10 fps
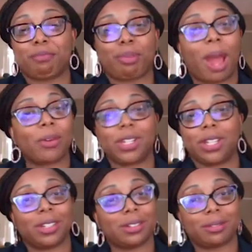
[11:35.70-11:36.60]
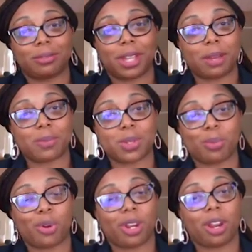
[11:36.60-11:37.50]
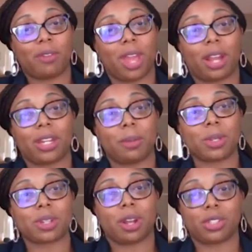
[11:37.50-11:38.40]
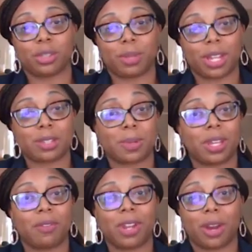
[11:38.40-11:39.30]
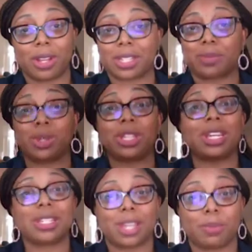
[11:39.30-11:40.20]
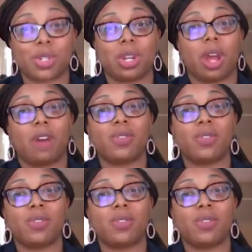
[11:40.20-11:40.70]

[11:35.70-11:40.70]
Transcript: proudly supported every academic scholarship that has been given out, with the exception of